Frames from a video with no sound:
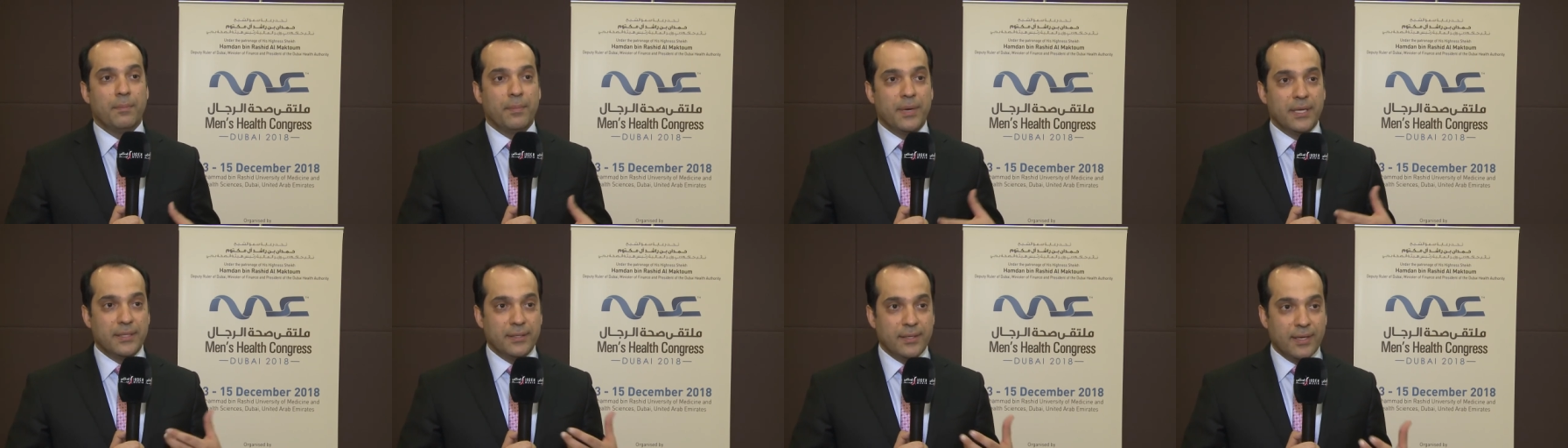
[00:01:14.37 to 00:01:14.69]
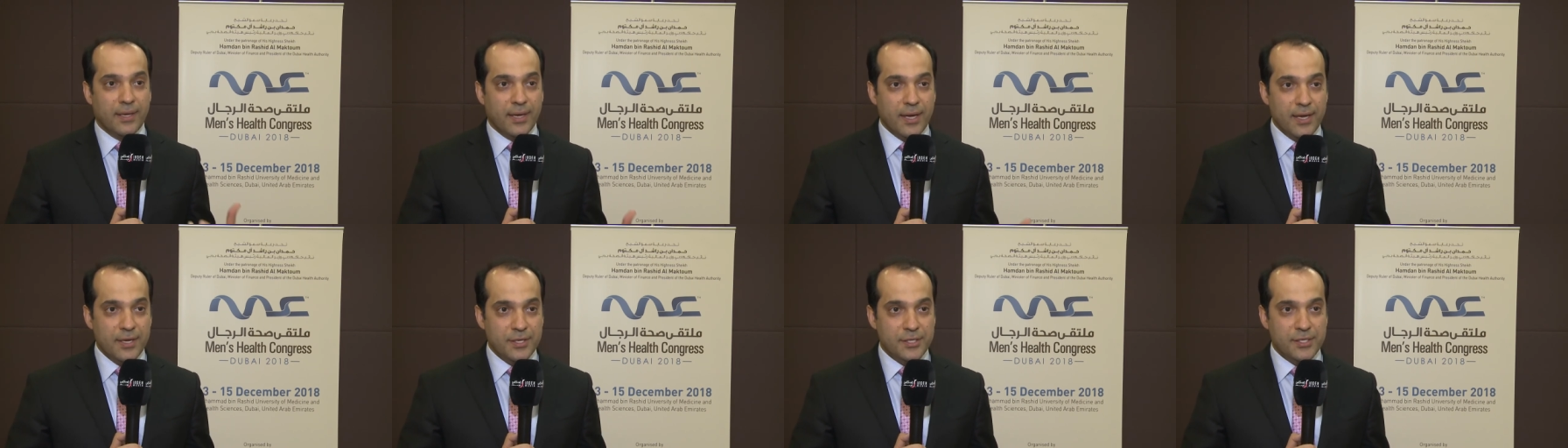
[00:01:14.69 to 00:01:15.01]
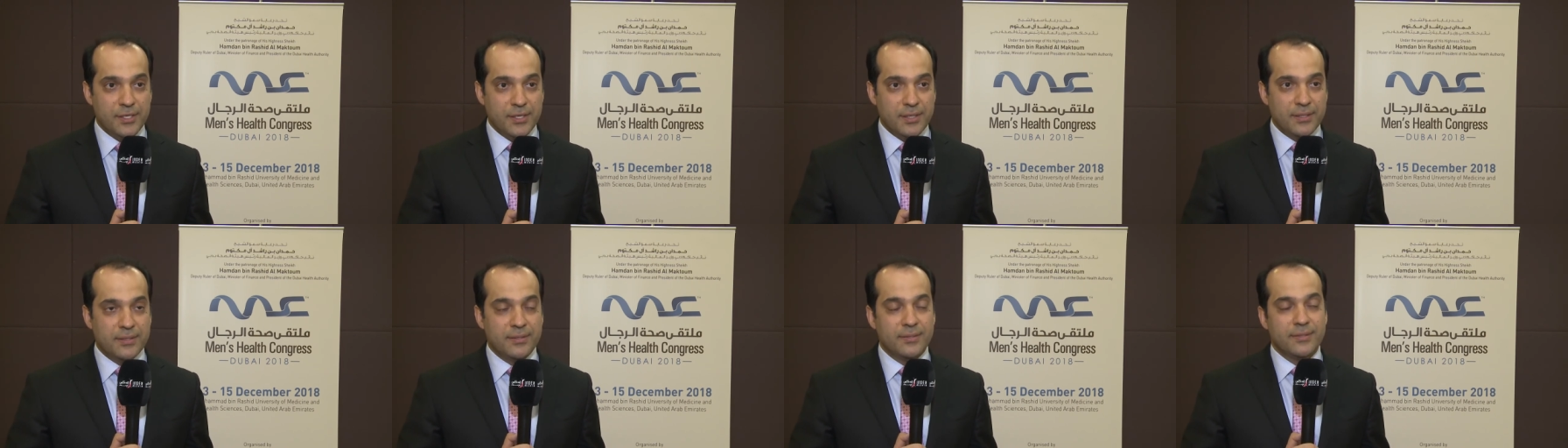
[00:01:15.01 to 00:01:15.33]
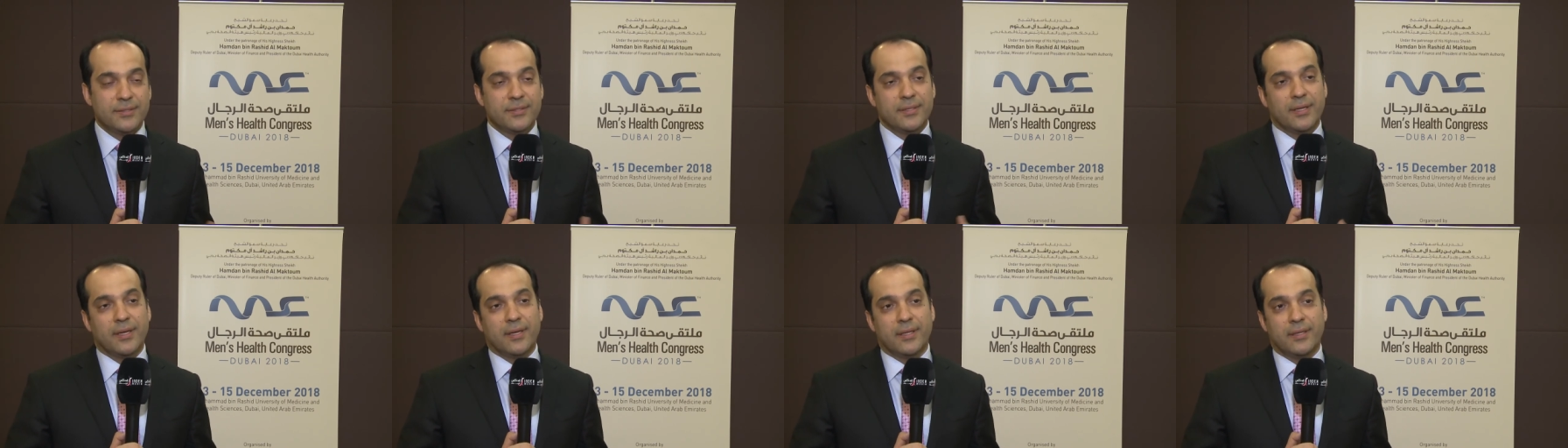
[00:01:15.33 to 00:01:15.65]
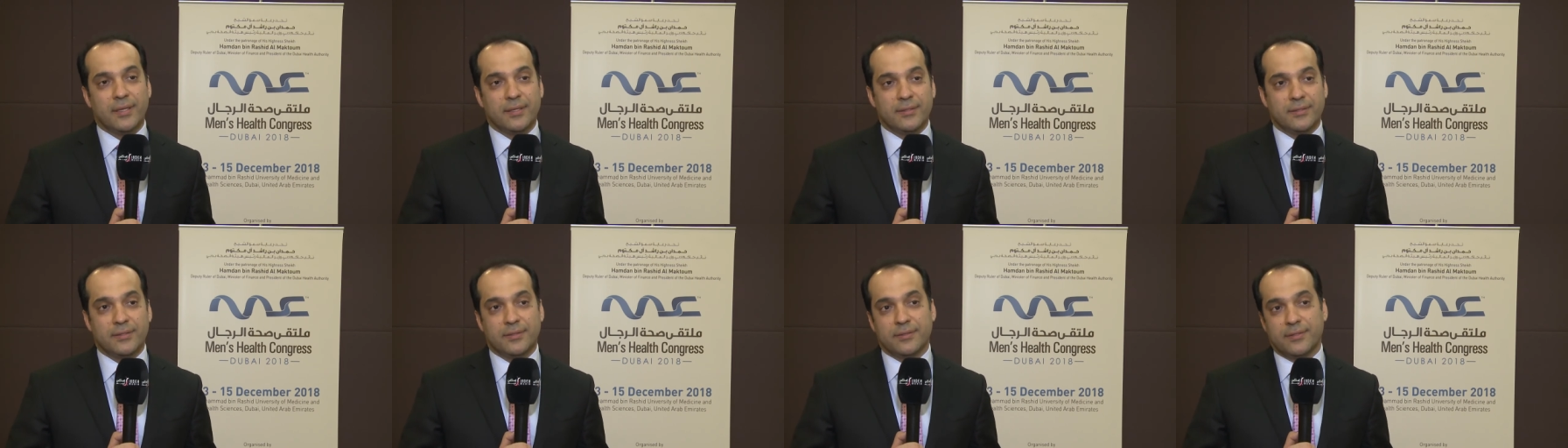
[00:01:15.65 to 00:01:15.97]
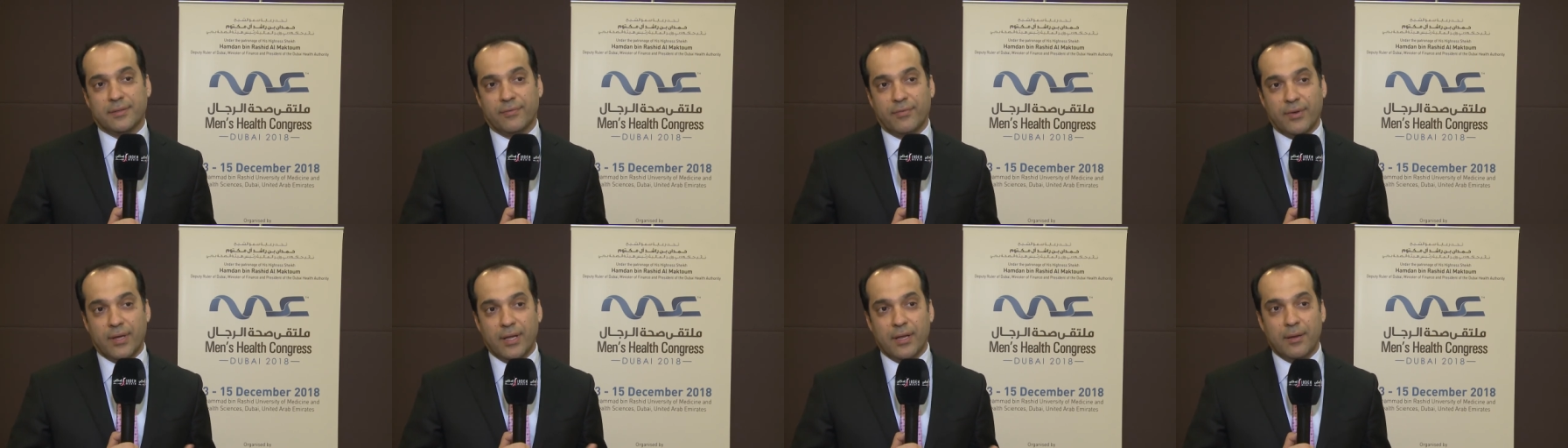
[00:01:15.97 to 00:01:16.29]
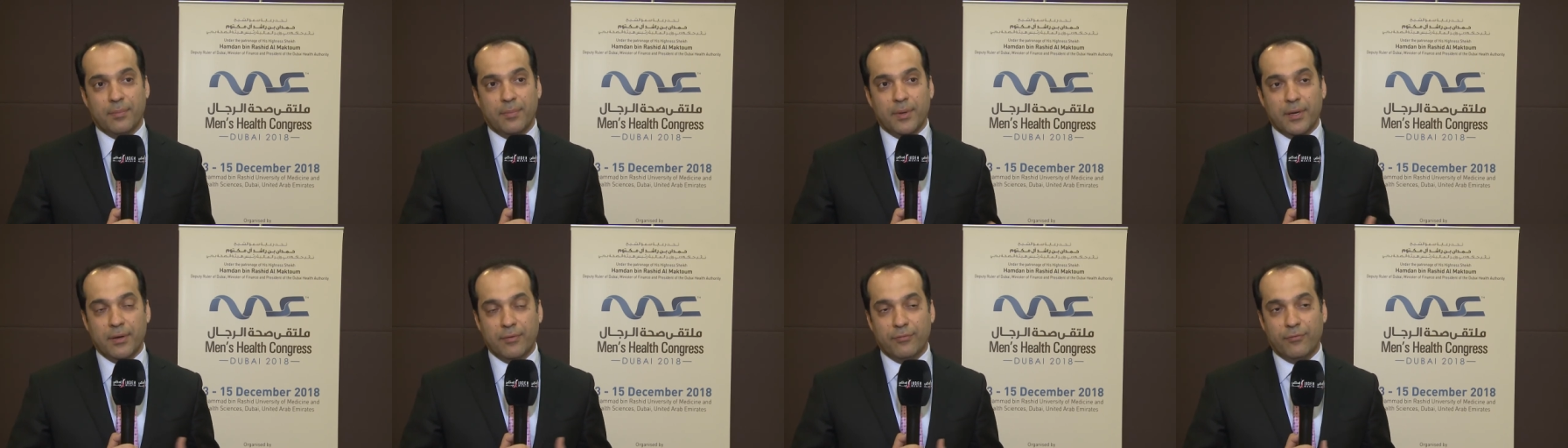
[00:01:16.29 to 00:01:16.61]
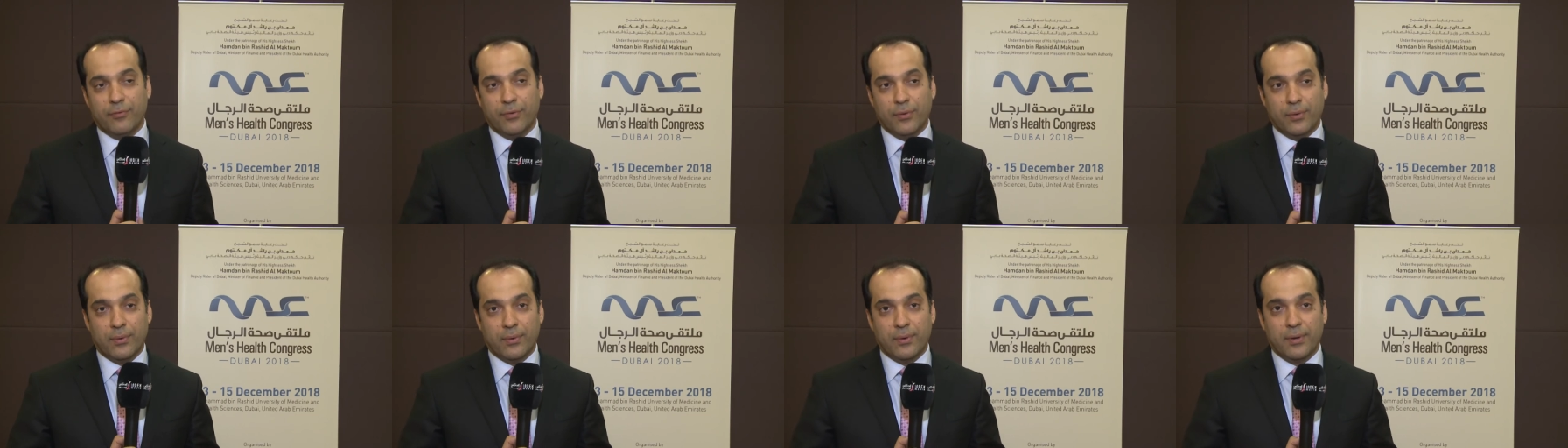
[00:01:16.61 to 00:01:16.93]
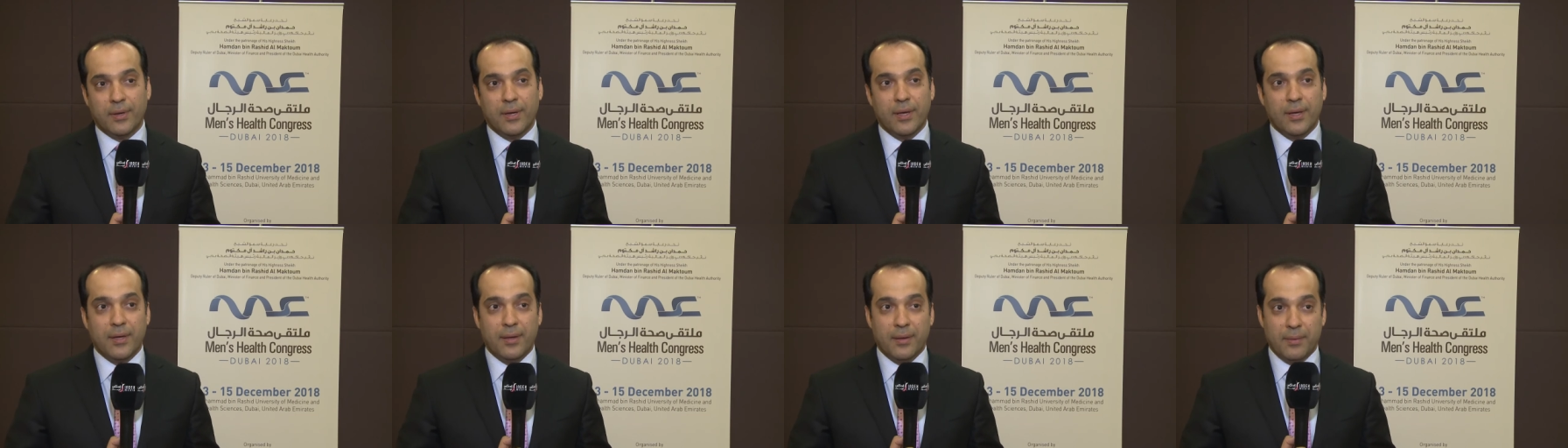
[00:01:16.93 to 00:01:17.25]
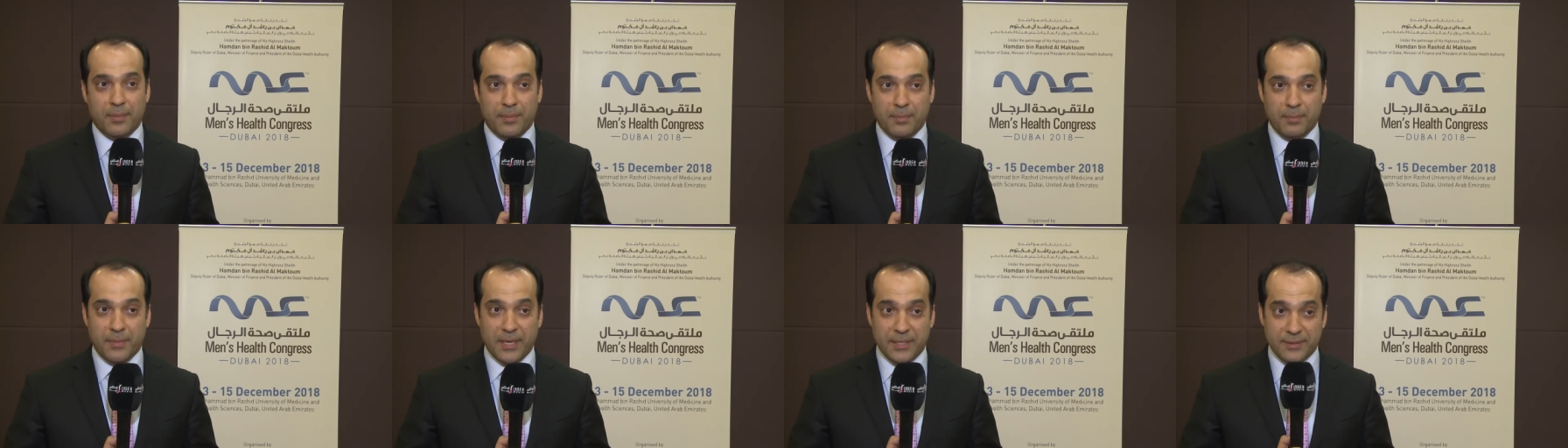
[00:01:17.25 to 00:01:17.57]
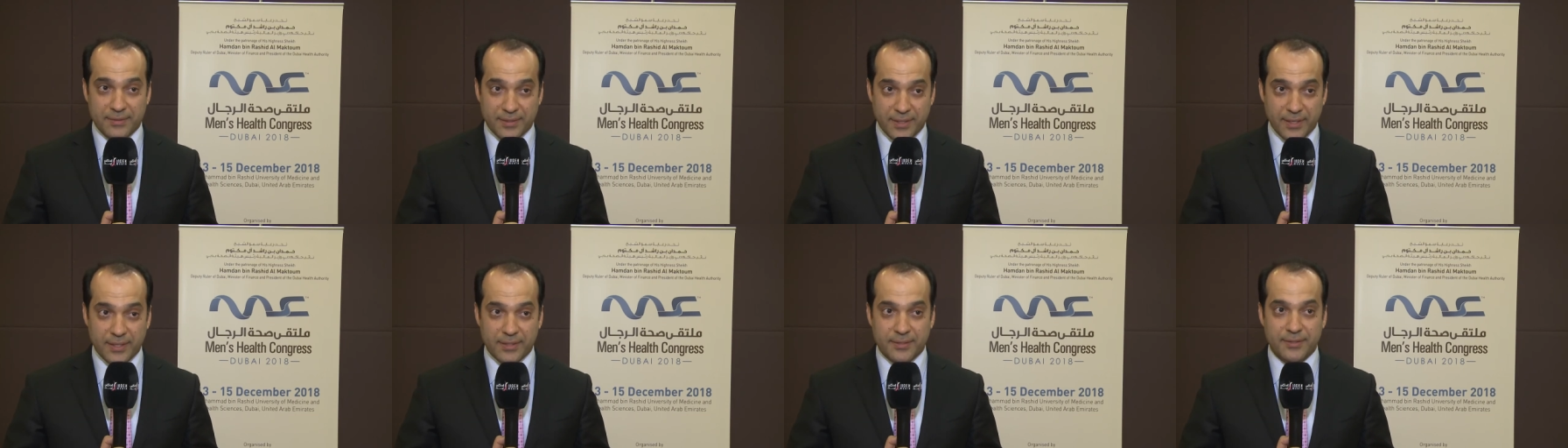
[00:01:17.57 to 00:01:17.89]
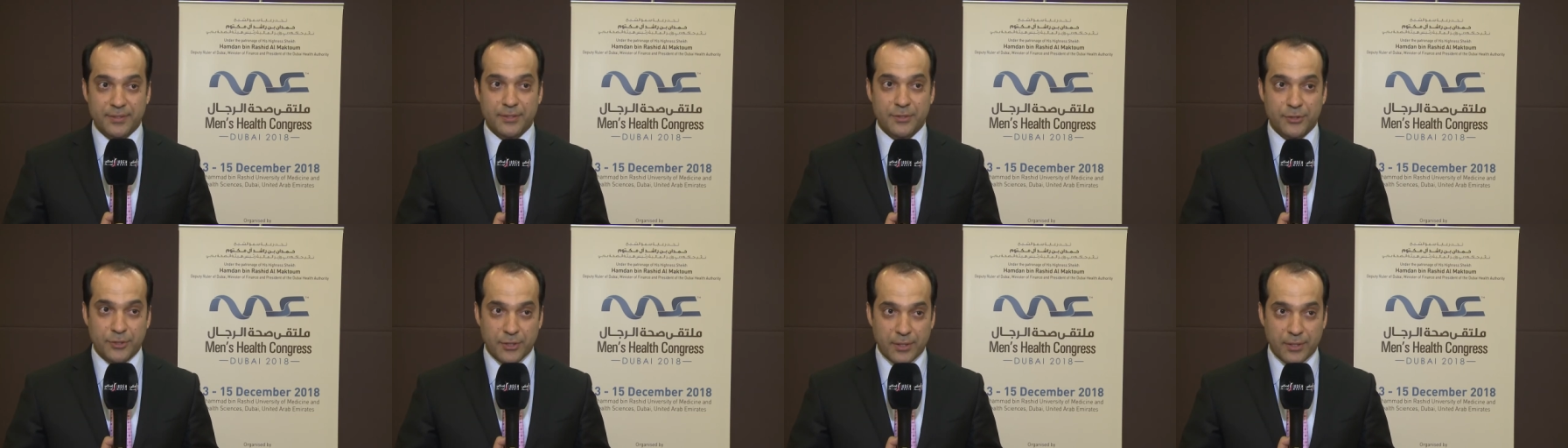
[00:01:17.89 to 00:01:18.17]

medications uh, that is available for men's health in